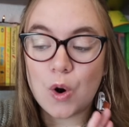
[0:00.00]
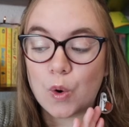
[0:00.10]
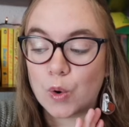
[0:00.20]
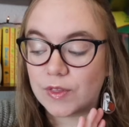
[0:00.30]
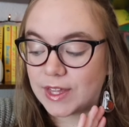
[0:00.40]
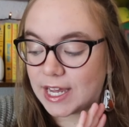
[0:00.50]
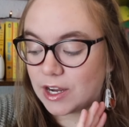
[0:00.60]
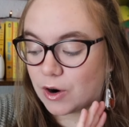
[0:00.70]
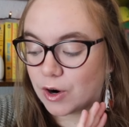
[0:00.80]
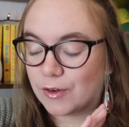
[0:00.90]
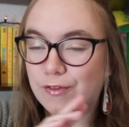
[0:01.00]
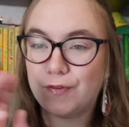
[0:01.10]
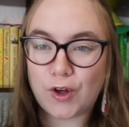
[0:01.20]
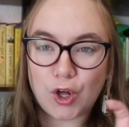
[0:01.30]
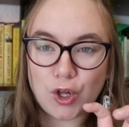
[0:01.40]
or they are
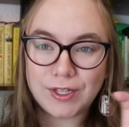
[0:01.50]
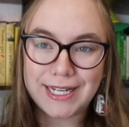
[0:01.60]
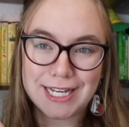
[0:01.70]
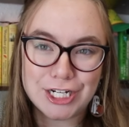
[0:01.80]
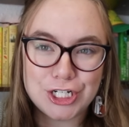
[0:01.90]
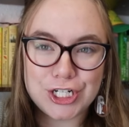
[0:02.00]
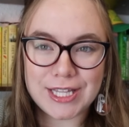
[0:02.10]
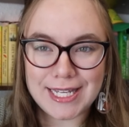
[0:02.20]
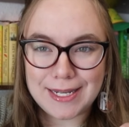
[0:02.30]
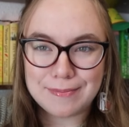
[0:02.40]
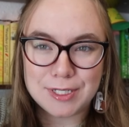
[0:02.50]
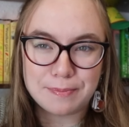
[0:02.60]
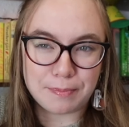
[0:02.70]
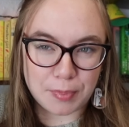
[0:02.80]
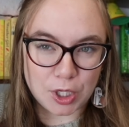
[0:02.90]
fall-ish themed
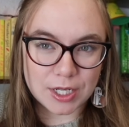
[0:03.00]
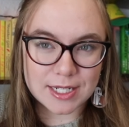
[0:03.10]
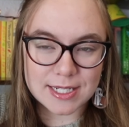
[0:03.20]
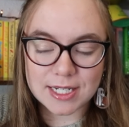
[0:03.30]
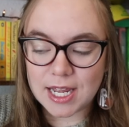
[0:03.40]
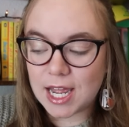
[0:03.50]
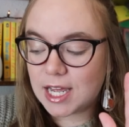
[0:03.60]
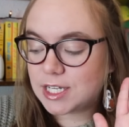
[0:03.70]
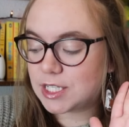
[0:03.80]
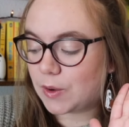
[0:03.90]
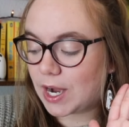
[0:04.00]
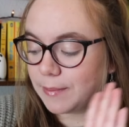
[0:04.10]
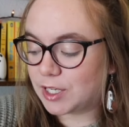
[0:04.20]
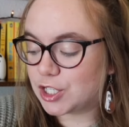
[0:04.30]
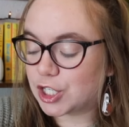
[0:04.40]
books. So I'm
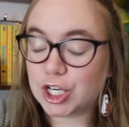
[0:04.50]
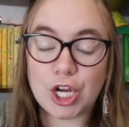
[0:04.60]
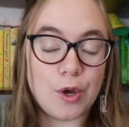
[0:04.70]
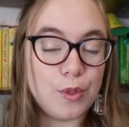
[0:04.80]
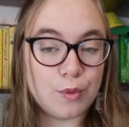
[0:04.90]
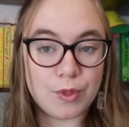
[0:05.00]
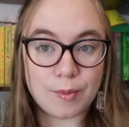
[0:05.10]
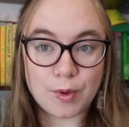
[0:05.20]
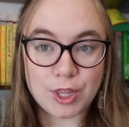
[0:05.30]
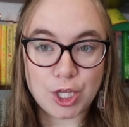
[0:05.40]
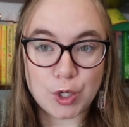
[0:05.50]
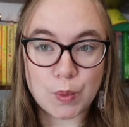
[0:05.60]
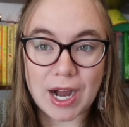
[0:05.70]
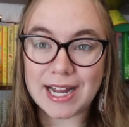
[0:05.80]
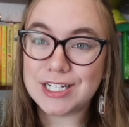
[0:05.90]
just going to go through them with
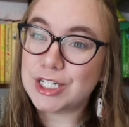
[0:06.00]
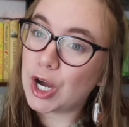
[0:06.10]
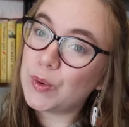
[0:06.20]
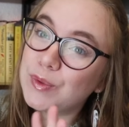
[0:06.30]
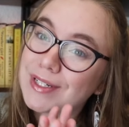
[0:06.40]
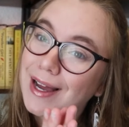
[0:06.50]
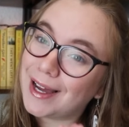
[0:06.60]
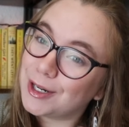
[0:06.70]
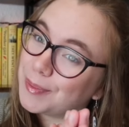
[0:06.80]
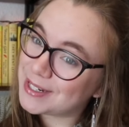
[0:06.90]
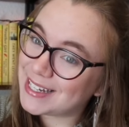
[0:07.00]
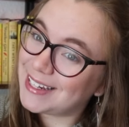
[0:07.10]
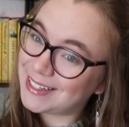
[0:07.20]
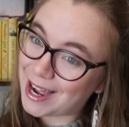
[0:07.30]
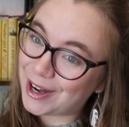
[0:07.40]
you. I don't
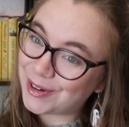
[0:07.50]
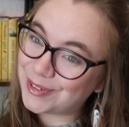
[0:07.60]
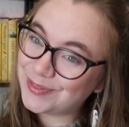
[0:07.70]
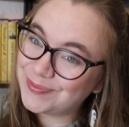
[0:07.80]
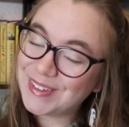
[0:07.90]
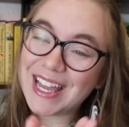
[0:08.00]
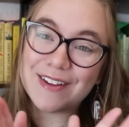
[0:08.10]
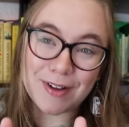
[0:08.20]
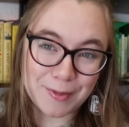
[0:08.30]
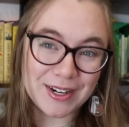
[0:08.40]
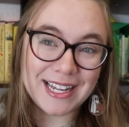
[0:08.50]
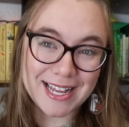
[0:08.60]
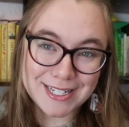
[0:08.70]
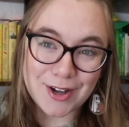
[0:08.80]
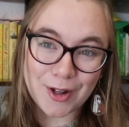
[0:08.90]
100% know if I'm going to
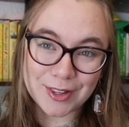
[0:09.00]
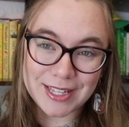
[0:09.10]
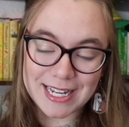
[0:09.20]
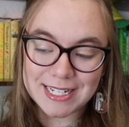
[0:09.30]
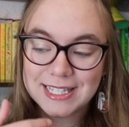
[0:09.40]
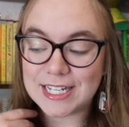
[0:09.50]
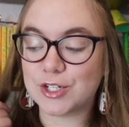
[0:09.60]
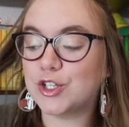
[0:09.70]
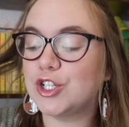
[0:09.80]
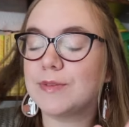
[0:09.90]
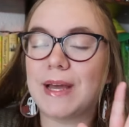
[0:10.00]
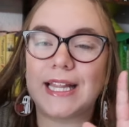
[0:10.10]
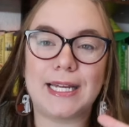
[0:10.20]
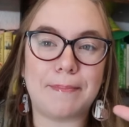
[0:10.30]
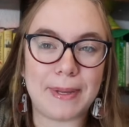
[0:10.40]
get to all of these. These are just my
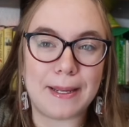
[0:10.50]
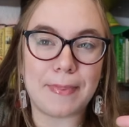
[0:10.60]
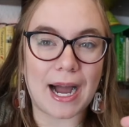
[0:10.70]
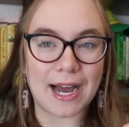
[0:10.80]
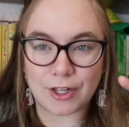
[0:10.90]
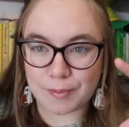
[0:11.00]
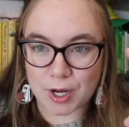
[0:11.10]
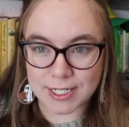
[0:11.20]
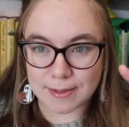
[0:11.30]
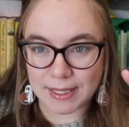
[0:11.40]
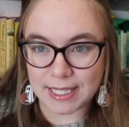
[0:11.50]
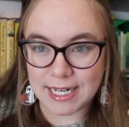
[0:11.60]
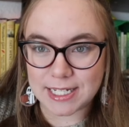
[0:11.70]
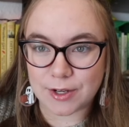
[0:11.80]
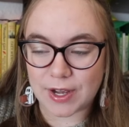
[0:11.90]
like big pile of
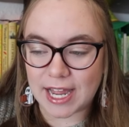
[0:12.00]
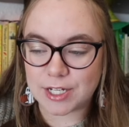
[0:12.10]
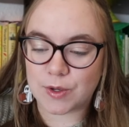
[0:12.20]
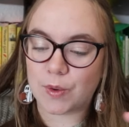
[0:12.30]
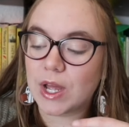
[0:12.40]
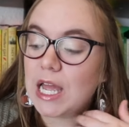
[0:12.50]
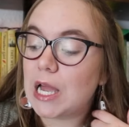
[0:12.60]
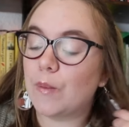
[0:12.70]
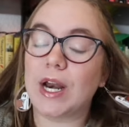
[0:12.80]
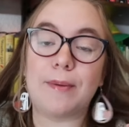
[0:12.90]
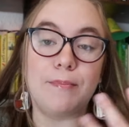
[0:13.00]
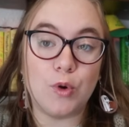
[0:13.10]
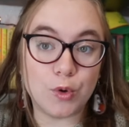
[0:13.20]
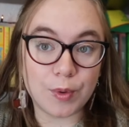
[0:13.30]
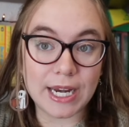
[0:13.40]
possibilities, okay? So when I'm
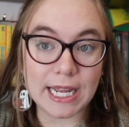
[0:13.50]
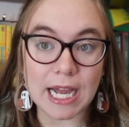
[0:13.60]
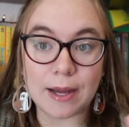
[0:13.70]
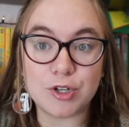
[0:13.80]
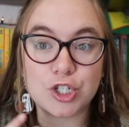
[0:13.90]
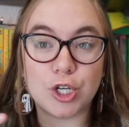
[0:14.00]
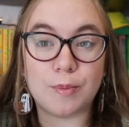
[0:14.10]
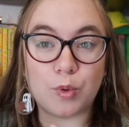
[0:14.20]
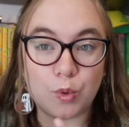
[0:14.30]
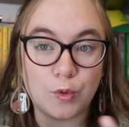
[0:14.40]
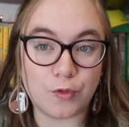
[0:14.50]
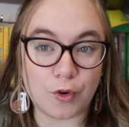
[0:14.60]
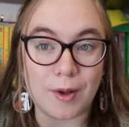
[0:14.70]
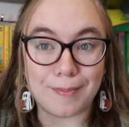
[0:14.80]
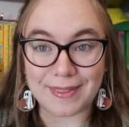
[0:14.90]
mood reading, I'm just going to pull
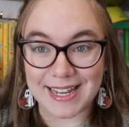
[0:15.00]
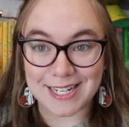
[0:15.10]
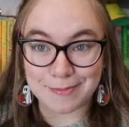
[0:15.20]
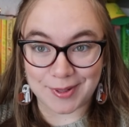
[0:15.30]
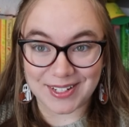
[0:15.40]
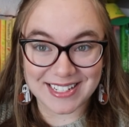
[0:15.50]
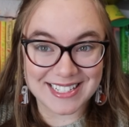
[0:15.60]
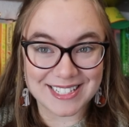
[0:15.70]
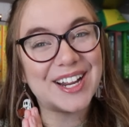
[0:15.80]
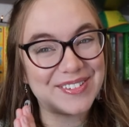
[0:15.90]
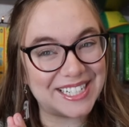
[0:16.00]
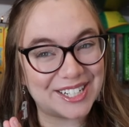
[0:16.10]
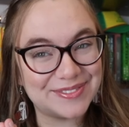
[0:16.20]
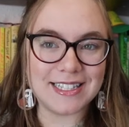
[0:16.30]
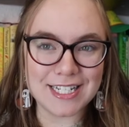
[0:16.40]
from these books. Here we
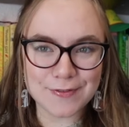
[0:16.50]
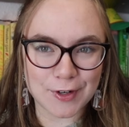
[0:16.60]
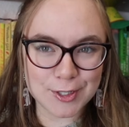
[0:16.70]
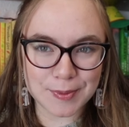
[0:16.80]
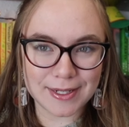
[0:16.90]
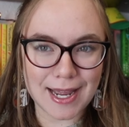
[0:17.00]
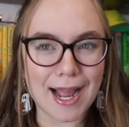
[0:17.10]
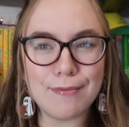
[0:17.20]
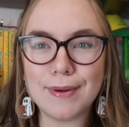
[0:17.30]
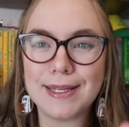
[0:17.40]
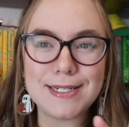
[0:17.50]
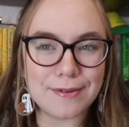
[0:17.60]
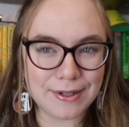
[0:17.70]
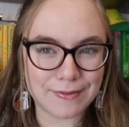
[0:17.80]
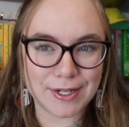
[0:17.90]
go. This first one, I really
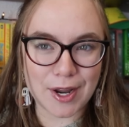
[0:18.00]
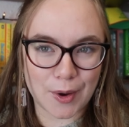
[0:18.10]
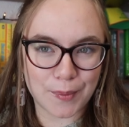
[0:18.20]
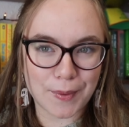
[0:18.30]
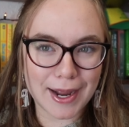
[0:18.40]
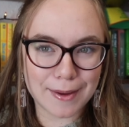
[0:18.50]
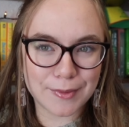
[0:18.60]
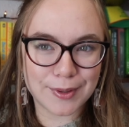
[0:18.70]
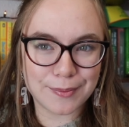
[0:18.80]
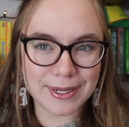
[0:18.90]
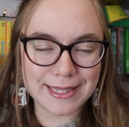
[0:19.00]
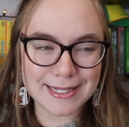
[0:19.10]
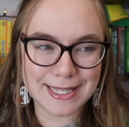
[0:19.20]
don't even know why I'm going to read this